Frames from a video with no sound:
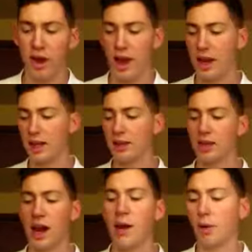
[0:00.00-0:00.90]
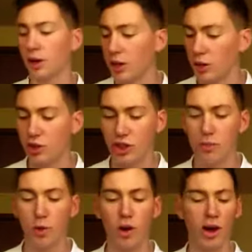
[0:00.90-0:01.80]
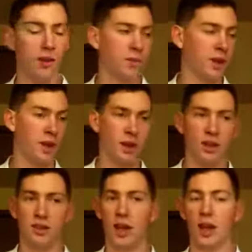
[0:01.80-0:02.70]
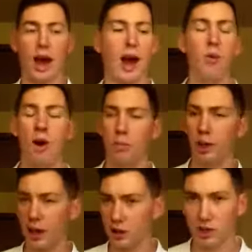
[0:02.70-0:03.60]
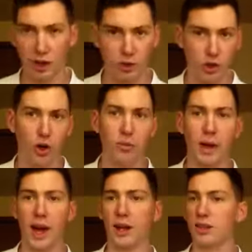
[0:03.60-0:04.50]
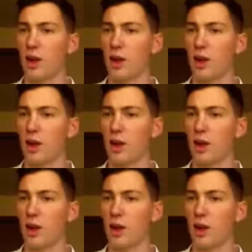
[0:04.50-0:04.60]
And at the time, our coach, Jim Mora, said, I want players that are dirtbags.